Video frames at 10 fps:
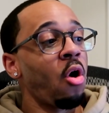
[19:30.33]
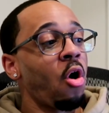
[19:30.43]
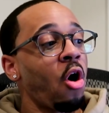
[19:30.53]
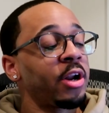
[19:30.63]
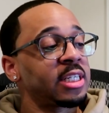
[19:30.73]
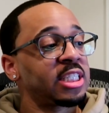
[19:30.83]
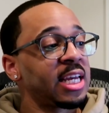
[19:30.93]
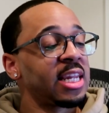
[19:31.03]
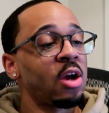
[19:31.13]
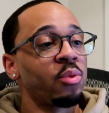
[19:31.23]
all the
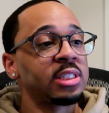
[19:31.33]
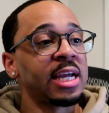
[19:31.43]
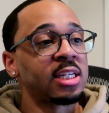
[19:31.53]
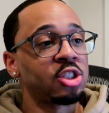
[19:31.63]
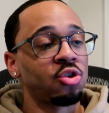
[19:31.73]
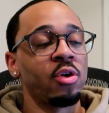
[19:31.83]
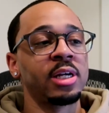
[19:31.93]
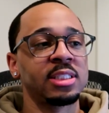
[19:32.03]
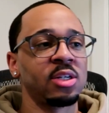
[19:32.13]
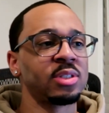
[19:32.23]
shit there was, like, destroyed,
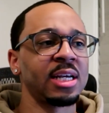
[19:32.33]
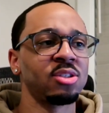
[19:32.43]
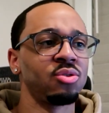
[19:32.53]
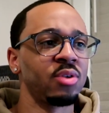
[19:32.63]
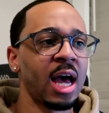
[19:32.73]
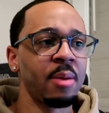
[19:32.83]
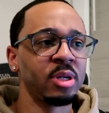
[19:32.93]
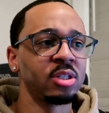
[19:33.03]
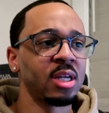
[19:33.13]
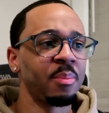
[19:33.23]
because there was, like, a
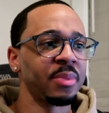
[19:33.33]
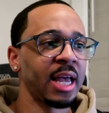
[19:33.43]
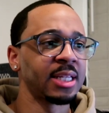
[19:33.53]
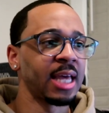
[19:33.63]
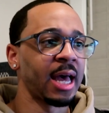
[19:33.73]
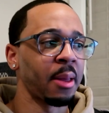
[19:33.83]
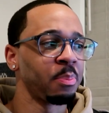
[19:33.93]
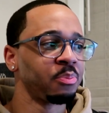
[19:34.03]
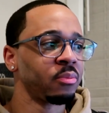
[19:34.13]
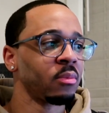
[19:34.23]
tsunami or something like that.
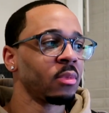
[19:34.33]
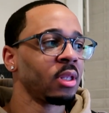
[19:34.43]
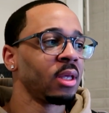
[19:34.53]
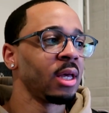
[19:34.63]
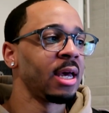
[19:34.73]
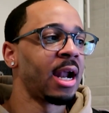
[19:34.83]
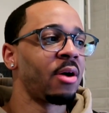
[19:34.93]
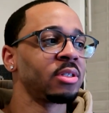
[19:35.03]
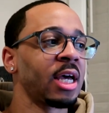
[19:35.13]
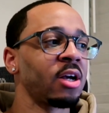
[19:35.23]
And
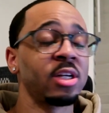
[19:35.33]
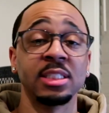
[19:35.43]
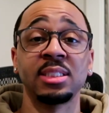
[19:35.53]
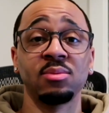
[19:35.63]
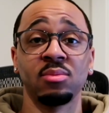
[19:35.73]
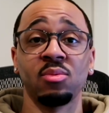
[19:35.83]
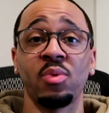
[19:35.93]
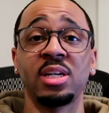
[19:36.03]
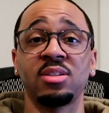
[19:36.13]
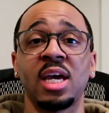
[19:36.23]
I was like, because
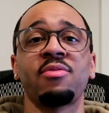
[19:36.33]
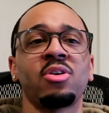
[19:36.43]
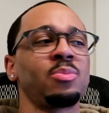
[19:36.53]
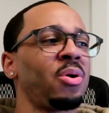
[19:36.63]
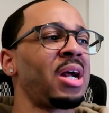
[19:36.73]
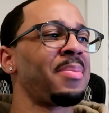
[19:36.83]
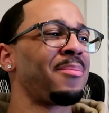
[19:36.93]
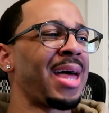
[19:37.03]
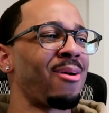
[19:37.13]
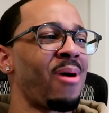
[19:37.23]
when they first pulled up,
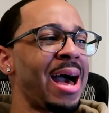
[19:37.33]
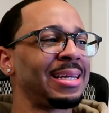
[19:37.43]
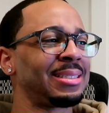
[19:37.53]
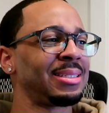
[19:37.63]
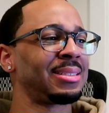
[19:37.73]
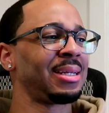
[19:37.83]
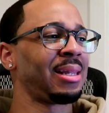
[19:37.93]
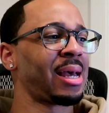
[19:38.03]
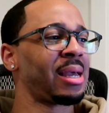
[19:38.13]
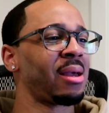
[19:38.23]
I'm like, why is this shit,
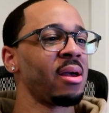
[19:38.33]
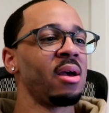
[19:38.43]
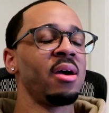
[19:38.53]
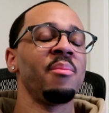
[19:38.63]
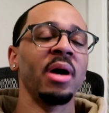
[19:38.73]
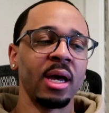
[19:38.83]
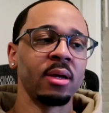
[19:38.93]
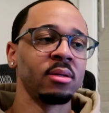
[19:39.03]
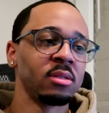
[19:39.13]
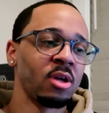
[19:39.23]
like...
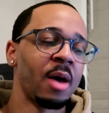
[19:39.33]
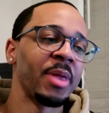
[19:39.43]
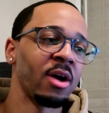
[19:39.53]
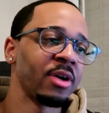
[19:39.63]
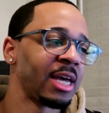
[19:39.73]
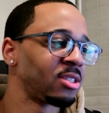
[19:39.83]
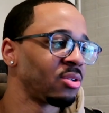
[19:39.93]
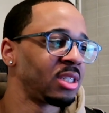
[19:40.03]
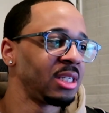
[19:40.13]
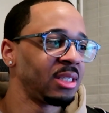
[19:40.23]
But, so I'm like, okay,
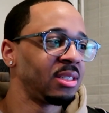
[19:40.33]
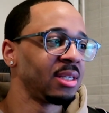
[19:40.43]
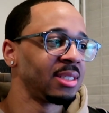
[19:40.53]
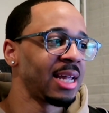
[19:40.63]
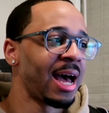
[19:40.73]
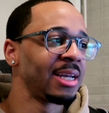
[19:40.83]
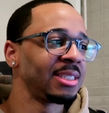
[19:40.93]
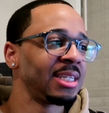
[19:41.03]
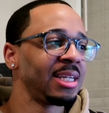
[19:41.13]
so she just died.